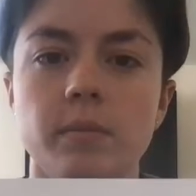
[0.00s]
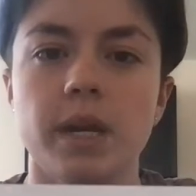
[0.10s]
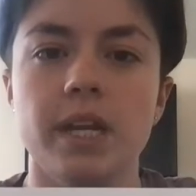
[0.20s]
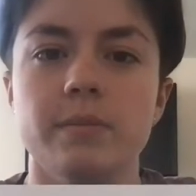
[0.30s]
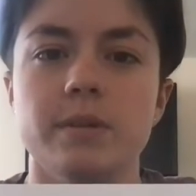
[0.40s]

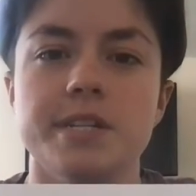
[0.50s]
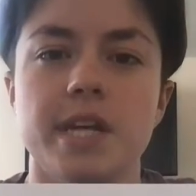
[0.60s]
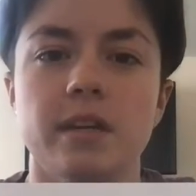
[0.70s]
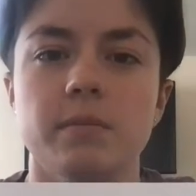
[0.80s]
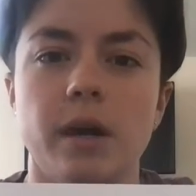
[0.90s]
My name is
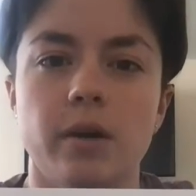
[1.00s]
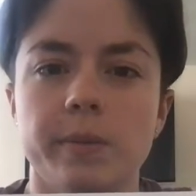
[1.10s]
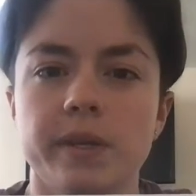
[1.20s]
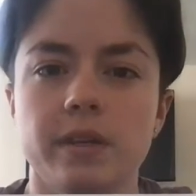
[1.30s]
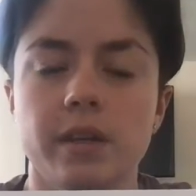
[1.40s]
Jaden
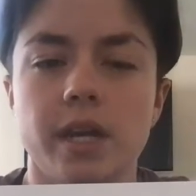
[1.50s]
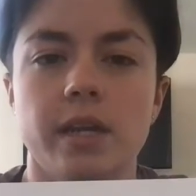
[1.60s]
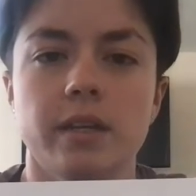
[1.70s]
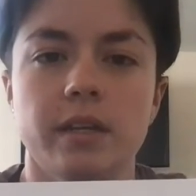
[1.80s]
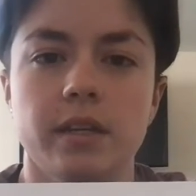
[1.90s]
Bowerman,
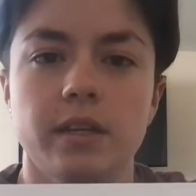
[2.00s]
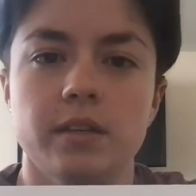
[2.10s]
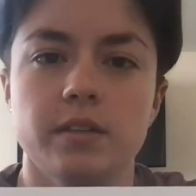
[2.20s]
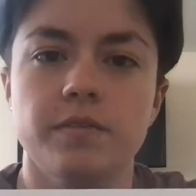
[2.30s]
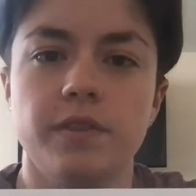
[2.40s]
and it
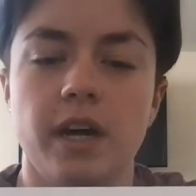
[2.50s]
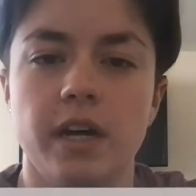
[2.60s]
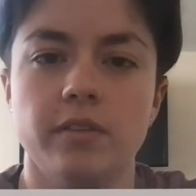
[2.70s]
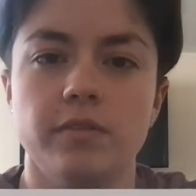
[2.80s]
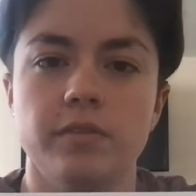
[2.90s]
is
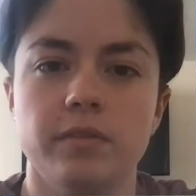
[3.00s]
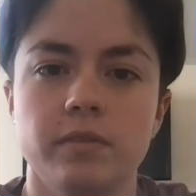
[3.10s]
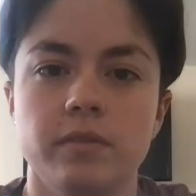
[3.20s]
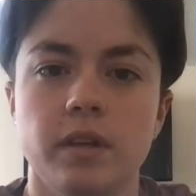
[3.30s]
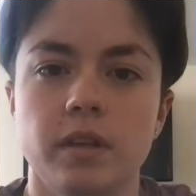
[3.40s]

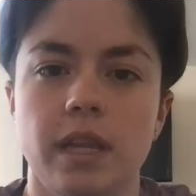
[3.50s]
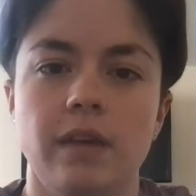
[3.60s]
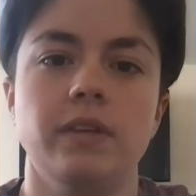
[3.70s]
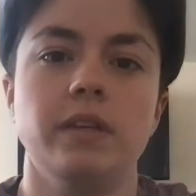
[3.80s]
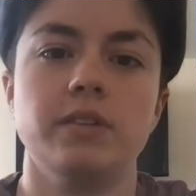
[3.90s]

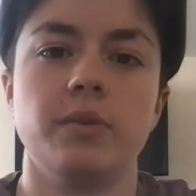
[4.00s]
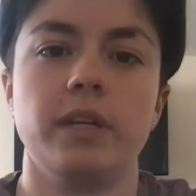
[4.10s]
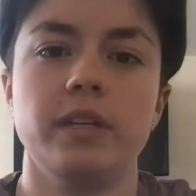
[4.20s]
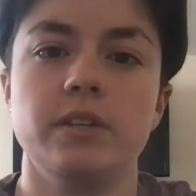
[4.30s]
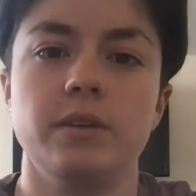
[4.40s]

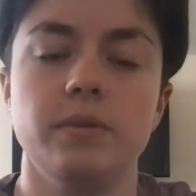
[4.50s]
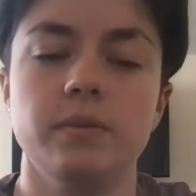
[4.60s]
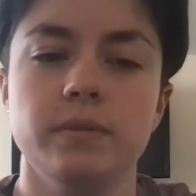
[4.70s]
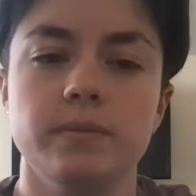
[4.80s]
5/11/22.